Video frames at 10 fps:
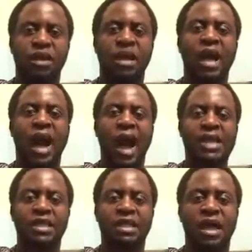
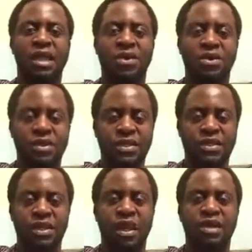cuts across
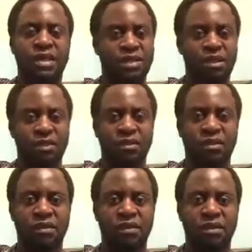religion,
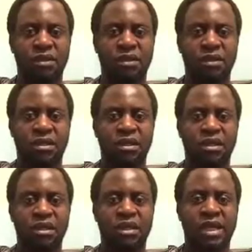
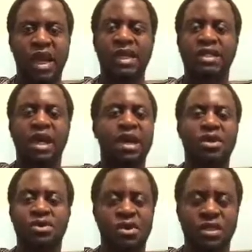it cuts
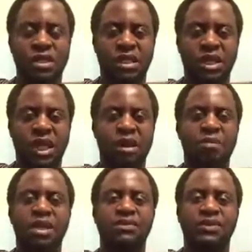across our
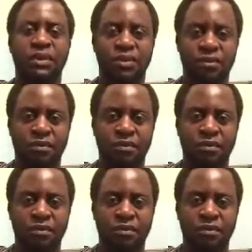beliefs,